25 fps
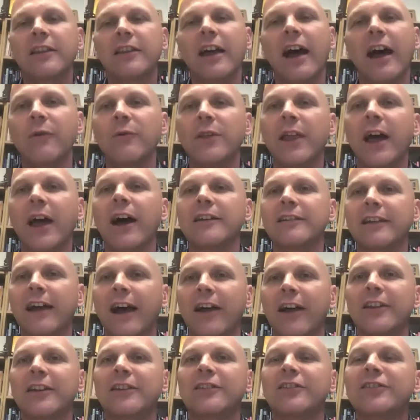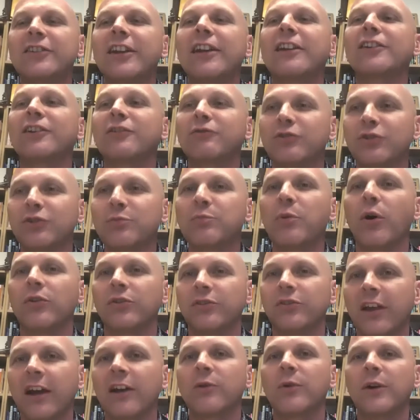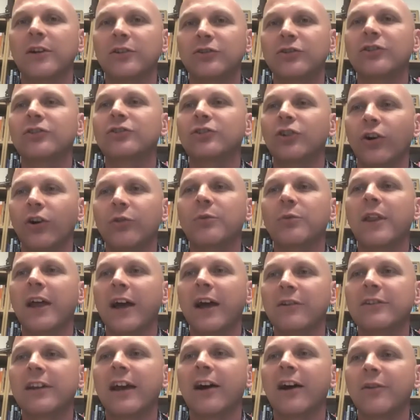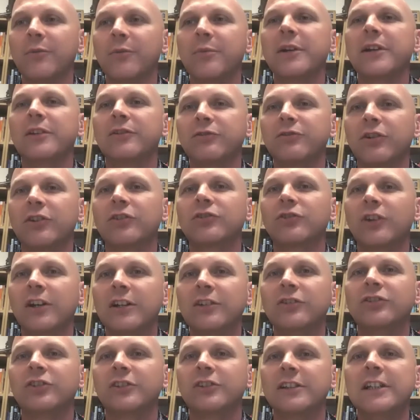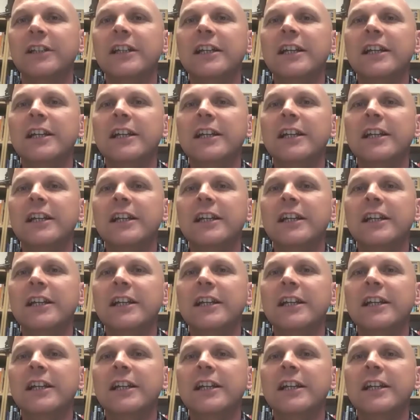without a doubt, the instinctive response to that question, Joth, without doubt, the biggest frustration